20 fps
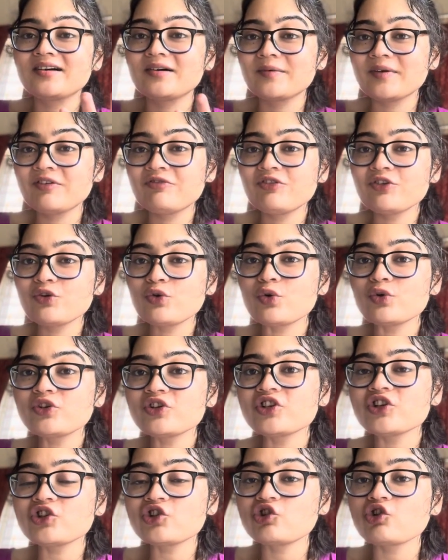if you go
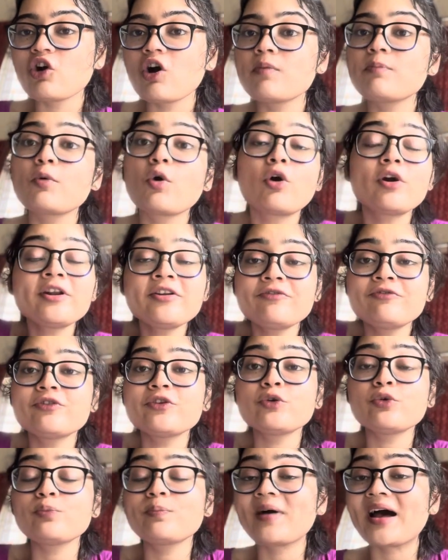to the shop or if
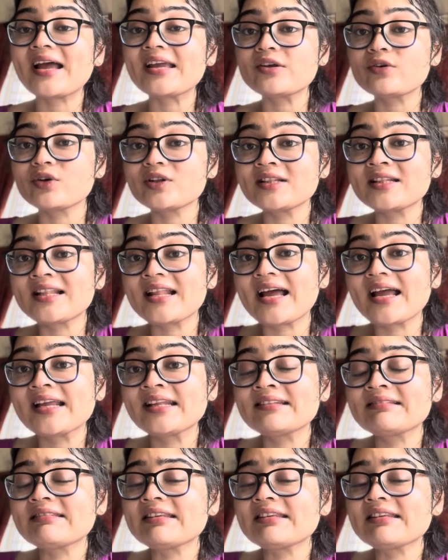you buy online,